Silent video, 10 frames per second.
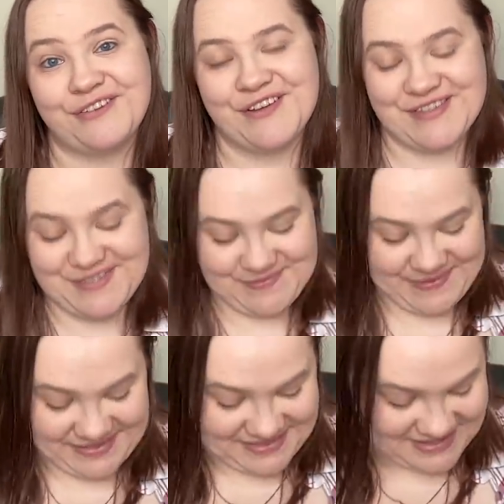for this
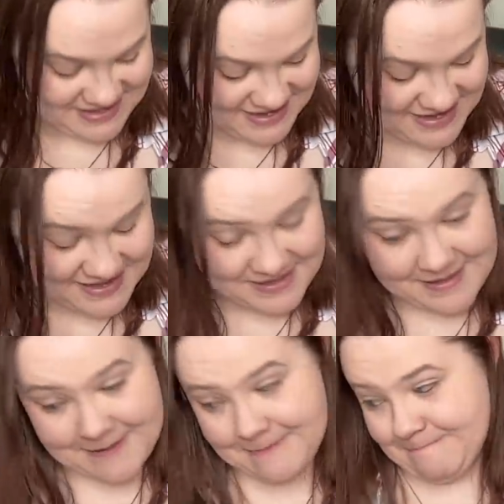month
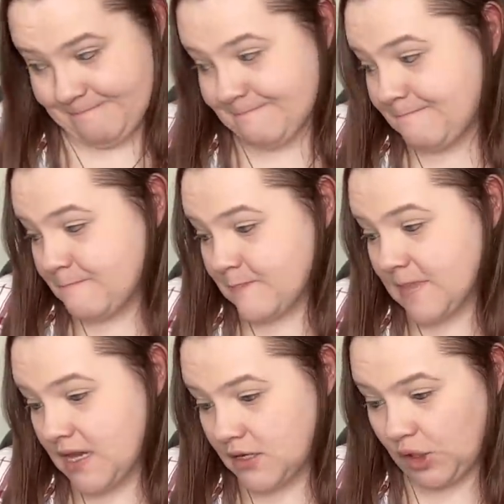um,
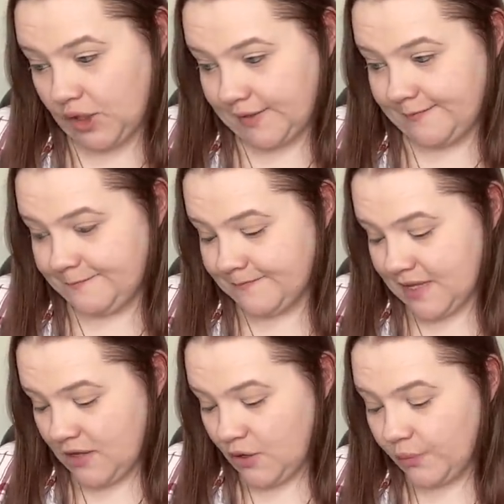gone,
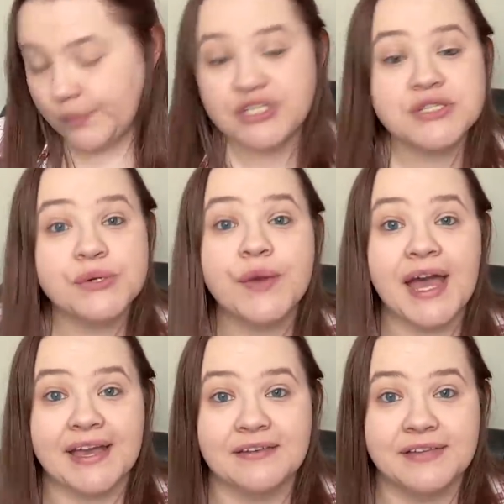which is
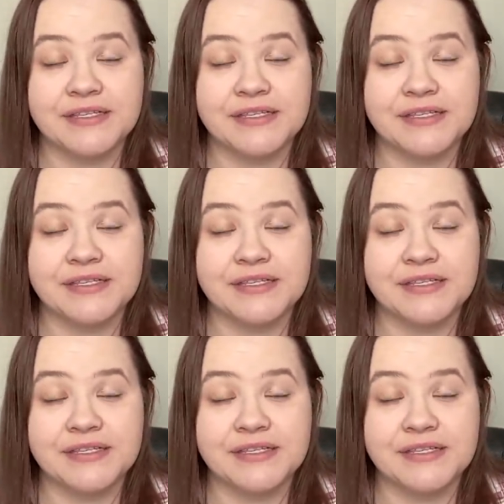okay.